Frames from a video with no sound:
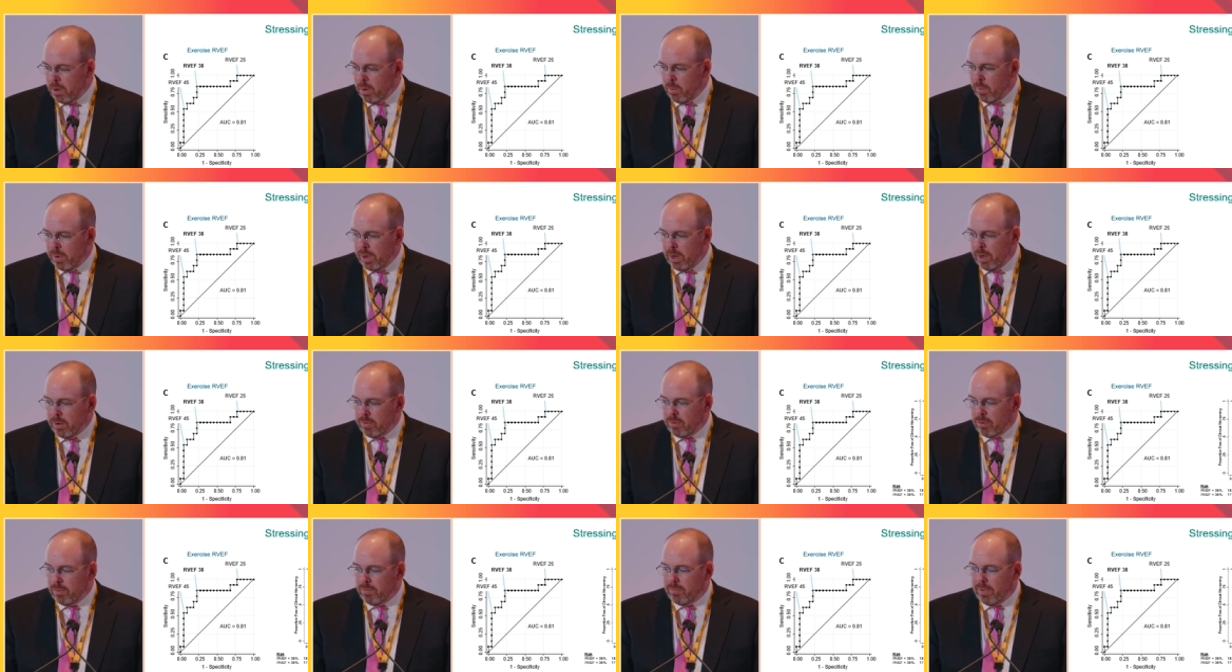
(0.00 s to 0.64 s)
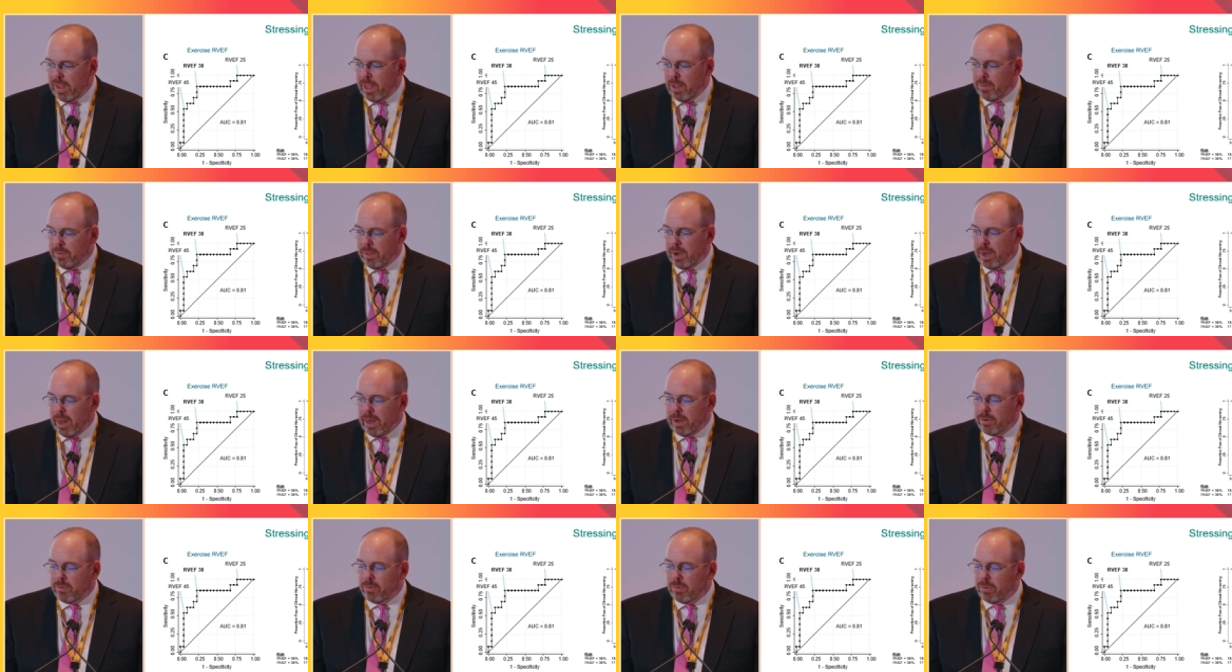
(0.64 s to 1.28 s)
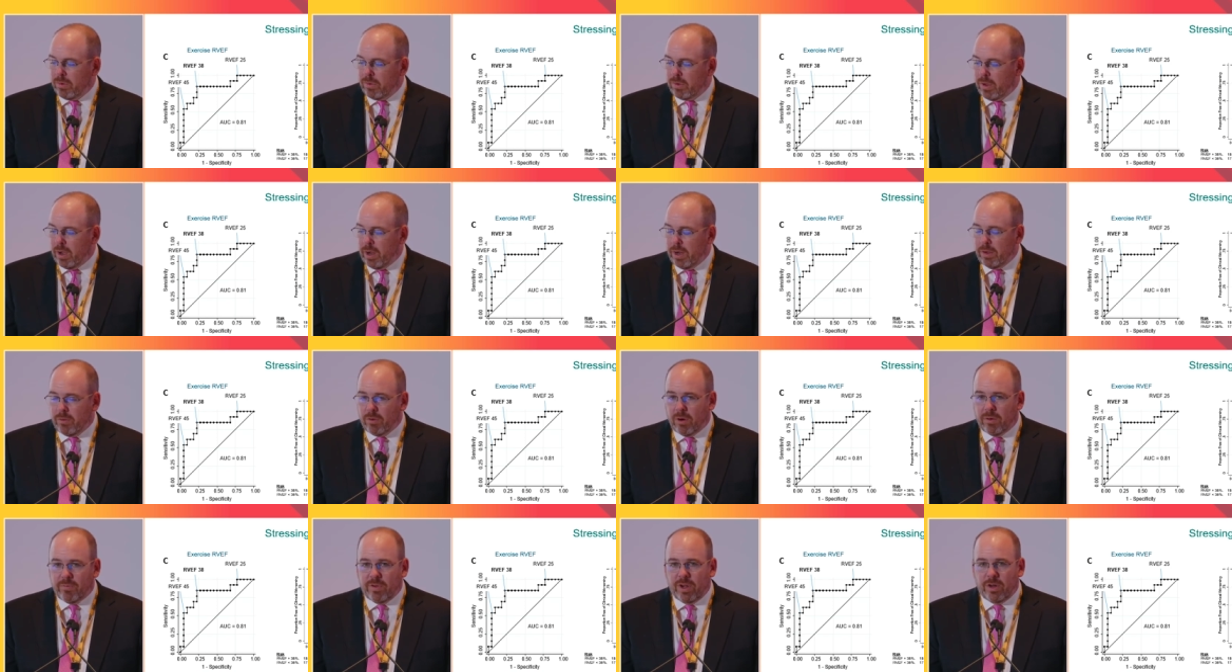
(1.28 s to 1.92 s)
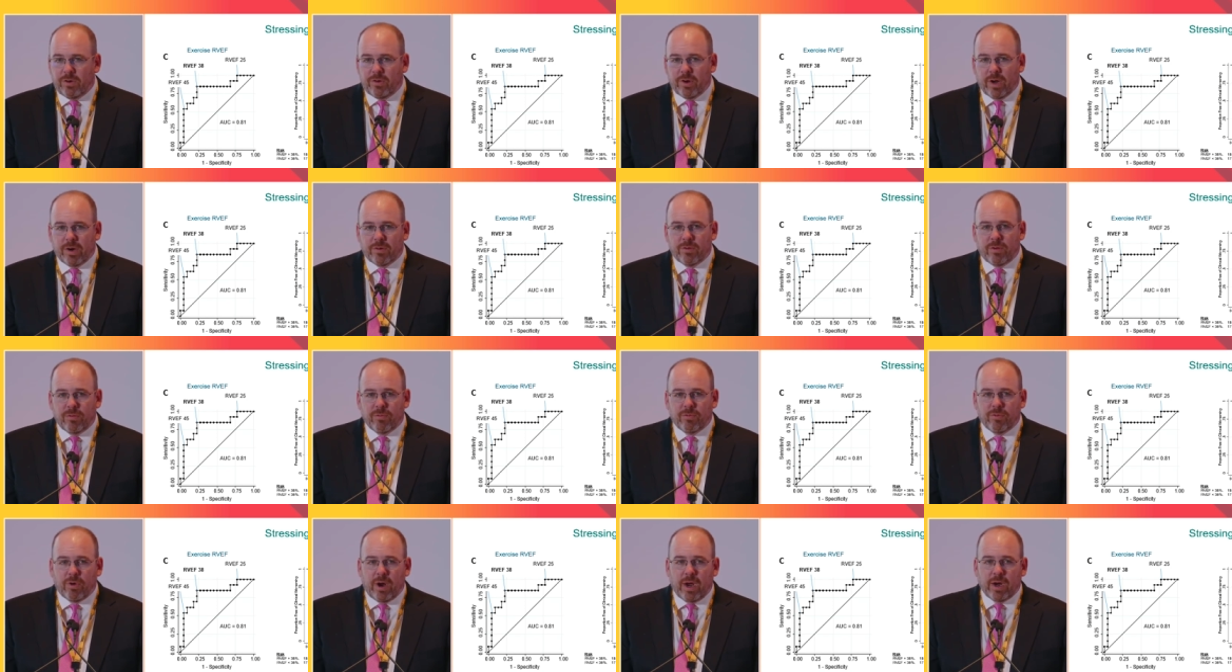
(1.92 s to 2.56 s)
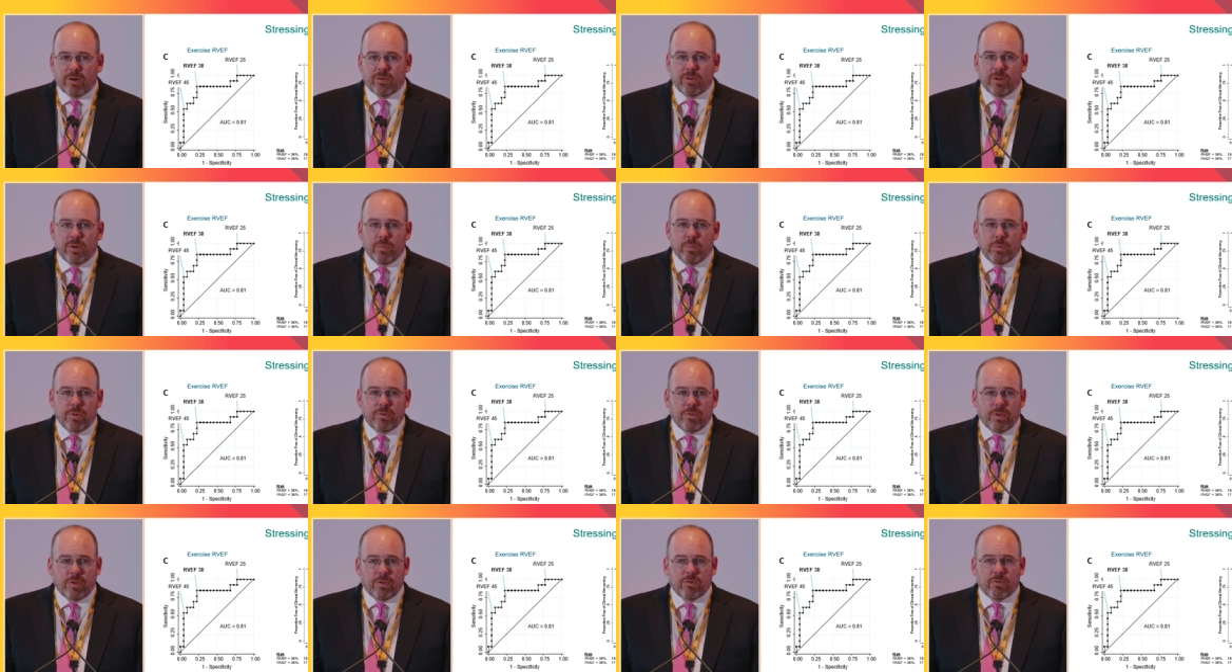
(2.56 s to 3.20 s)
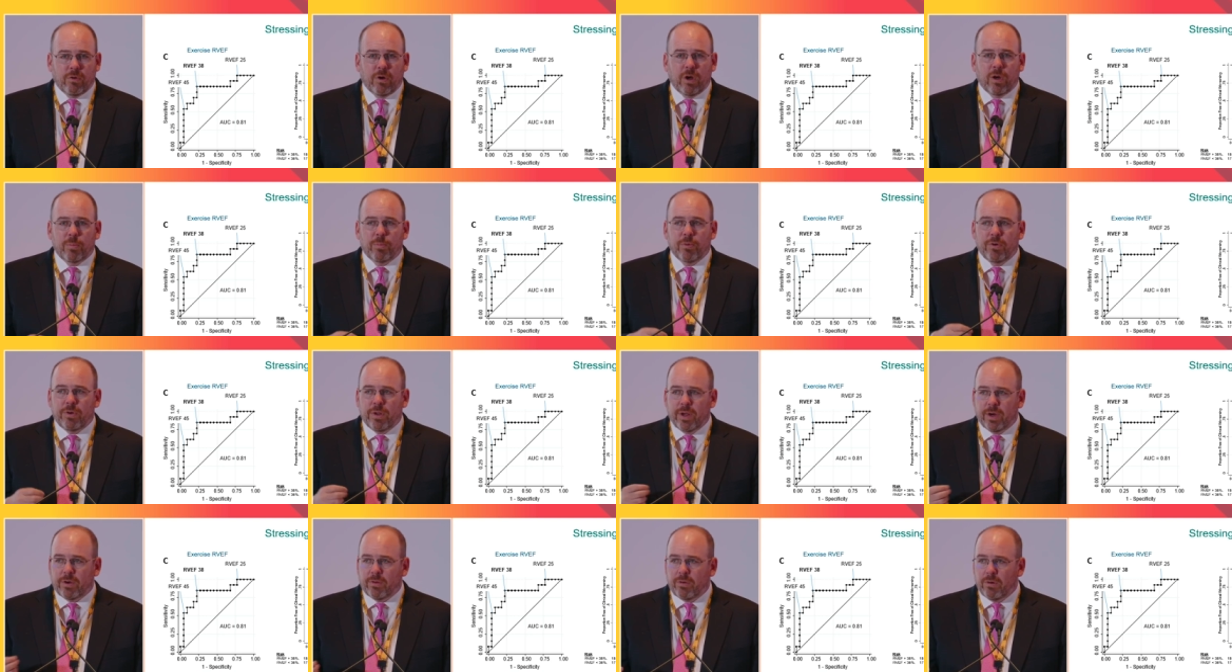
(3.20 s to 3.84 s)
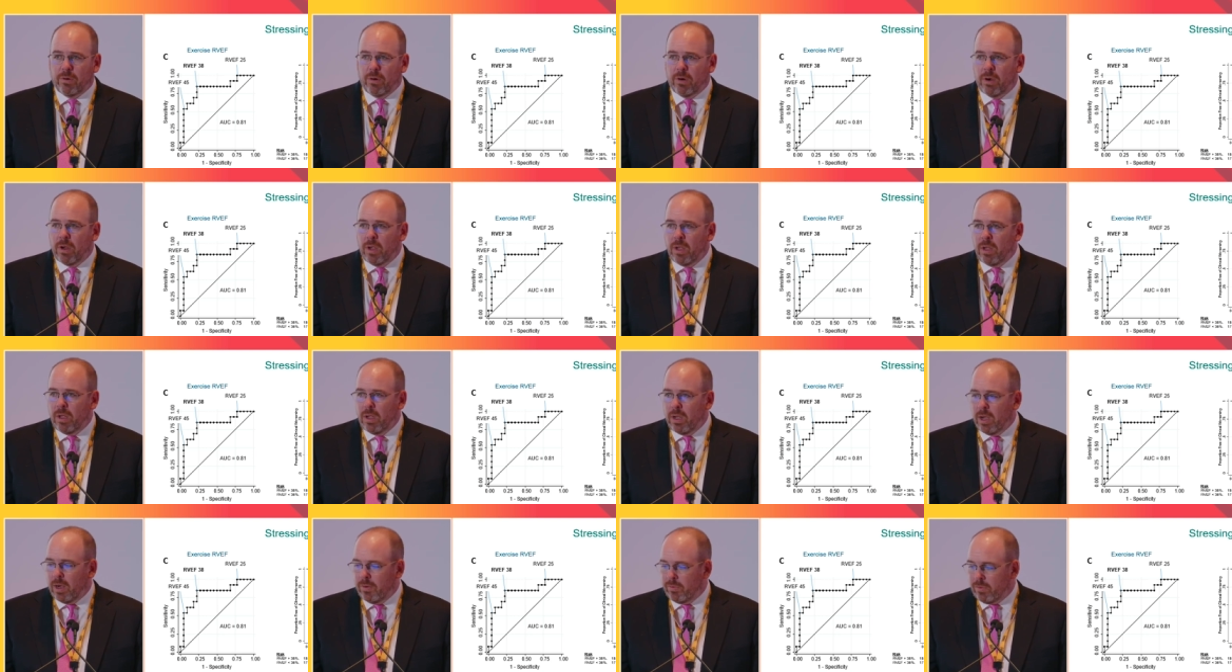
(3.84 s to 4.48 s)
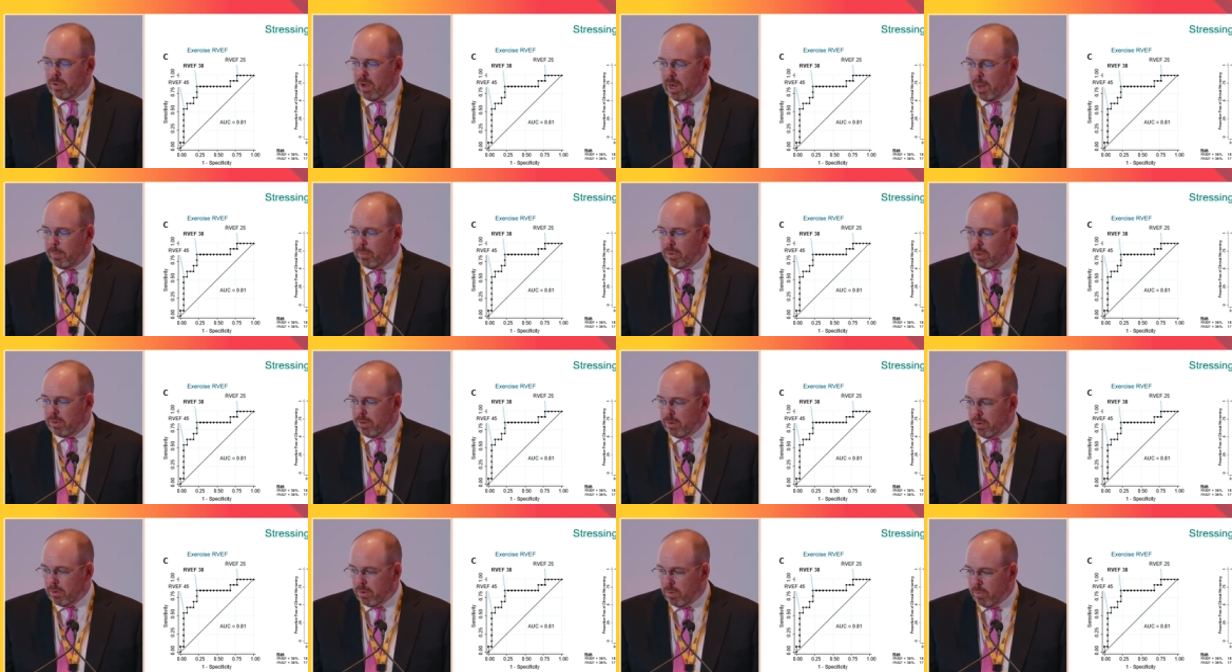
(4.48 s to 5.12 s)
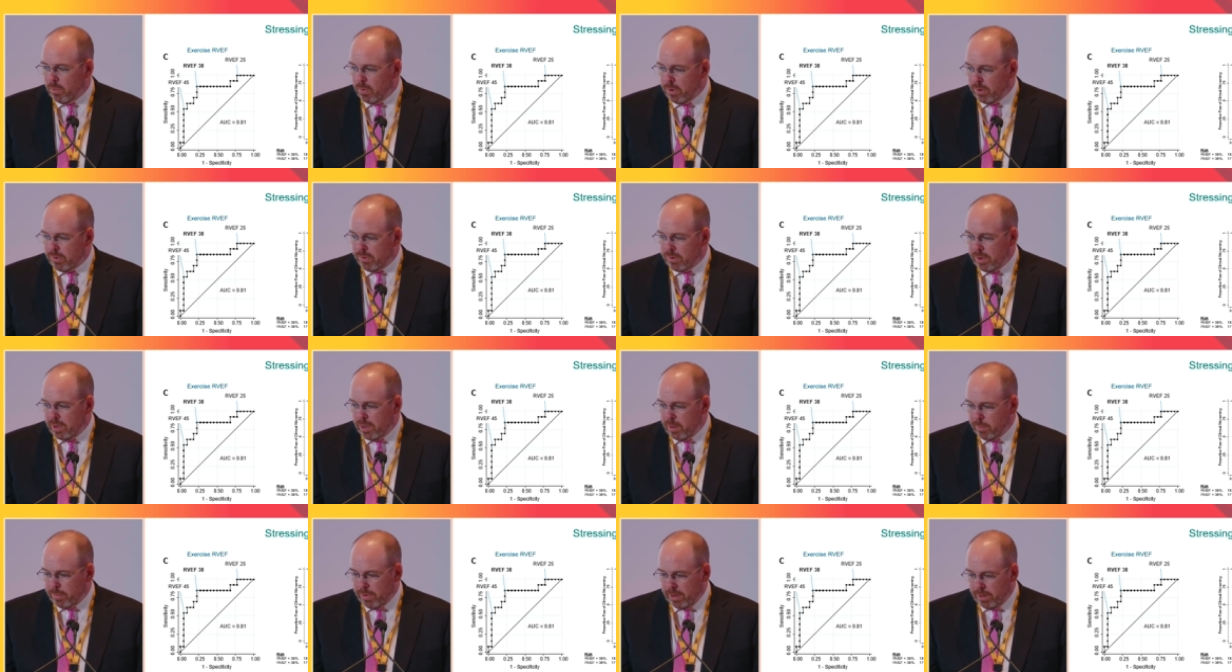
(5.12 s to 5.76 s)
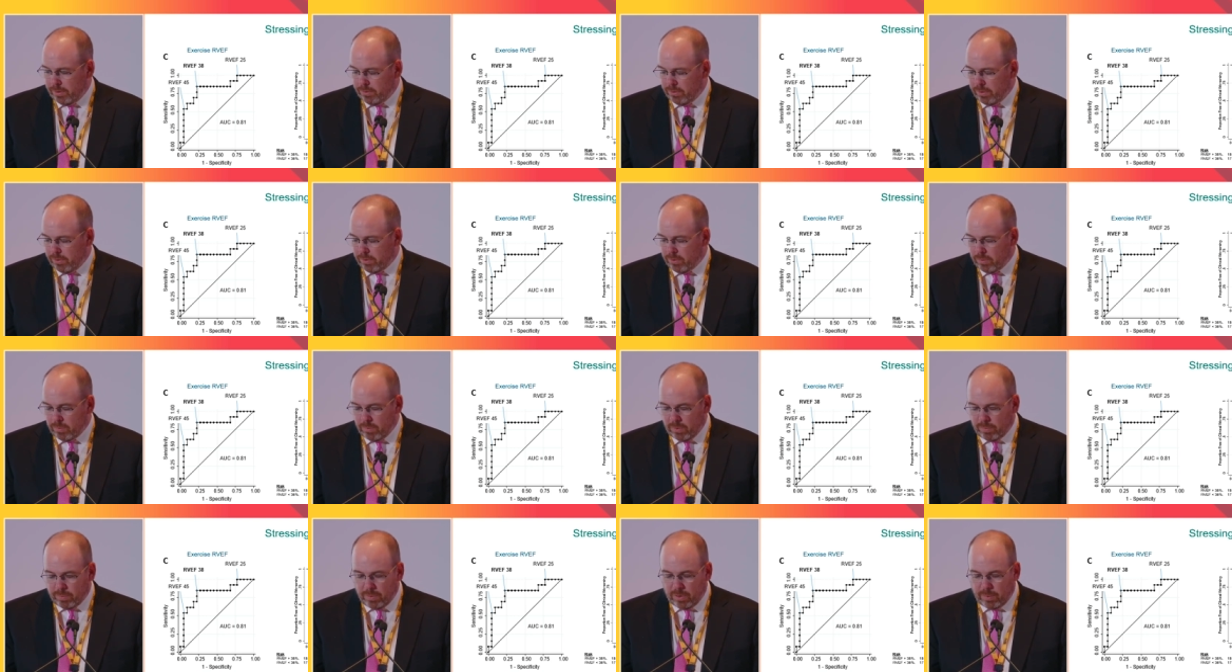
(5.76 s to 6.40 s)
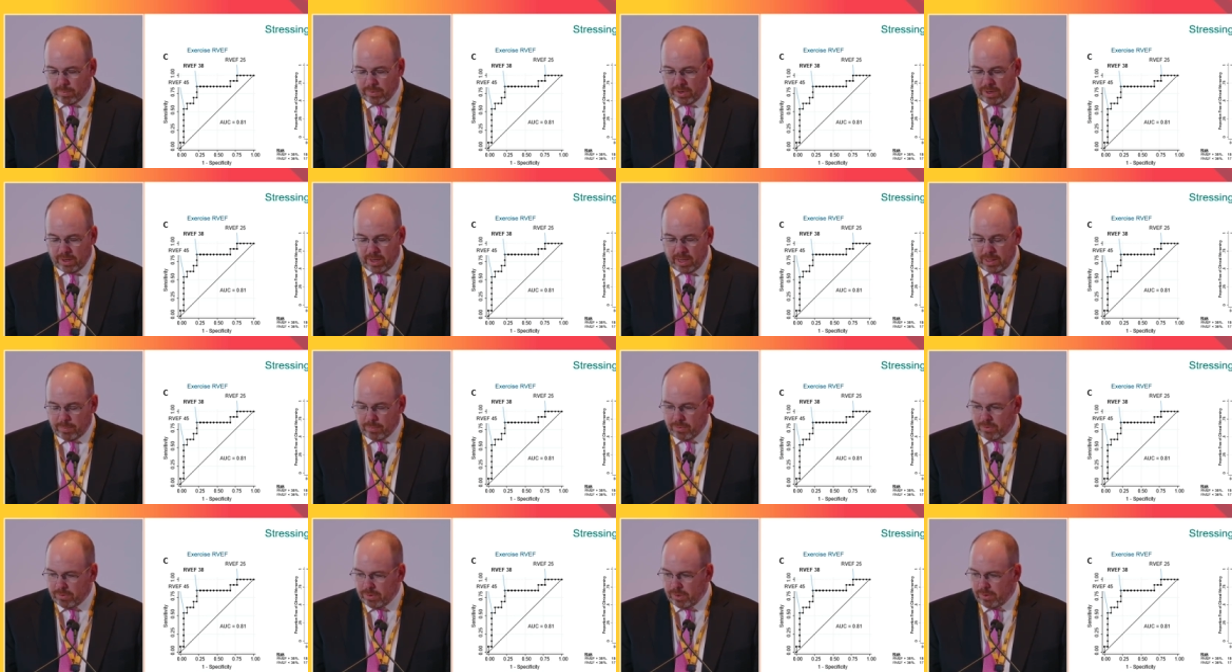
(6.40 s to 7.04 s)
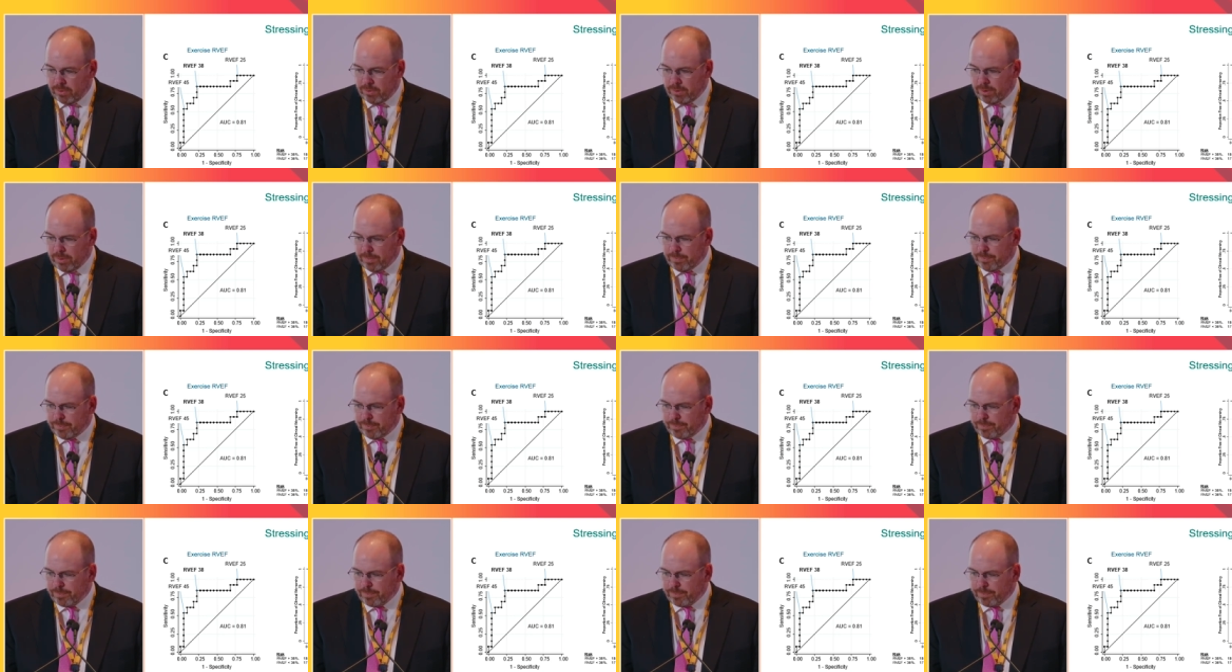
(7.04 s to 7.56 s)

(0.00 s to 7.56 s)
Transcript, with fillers: We also found that exercise RV ejection fraction was a strong predictor of time to clinical worsening in patients with pulmonary hypertension.